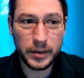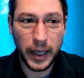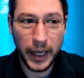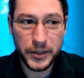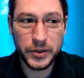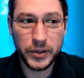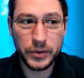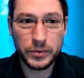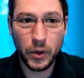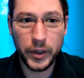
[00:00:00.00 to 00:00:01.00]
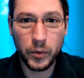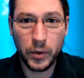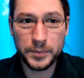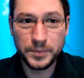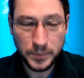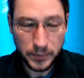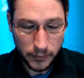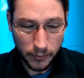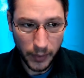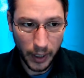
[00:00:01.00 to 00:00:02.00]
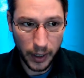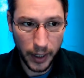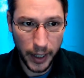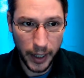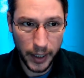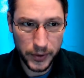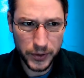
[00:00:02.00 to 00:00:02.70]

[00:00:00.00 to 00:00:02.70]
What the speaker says: actually owning one. And